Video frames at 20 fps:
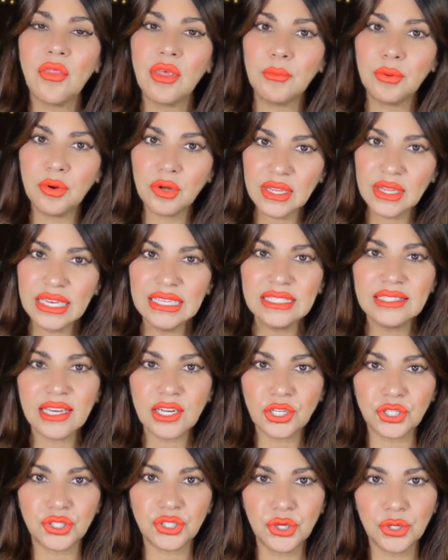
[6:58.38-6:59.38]
the police
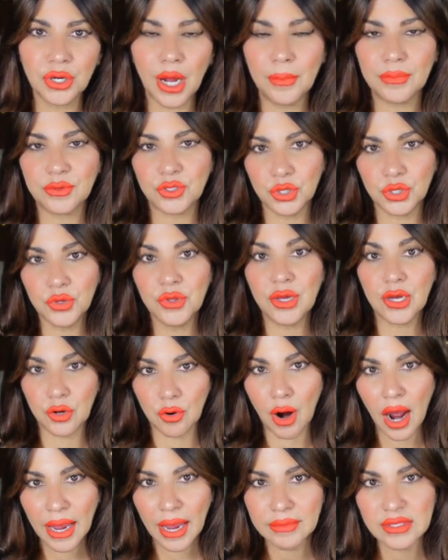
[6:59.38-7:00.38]
that showed up to the
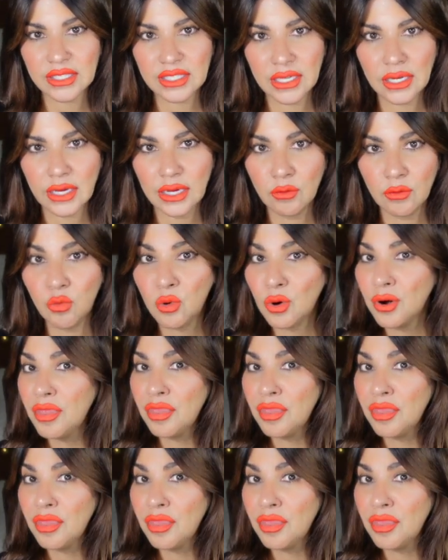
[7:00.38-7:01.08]
crime scene were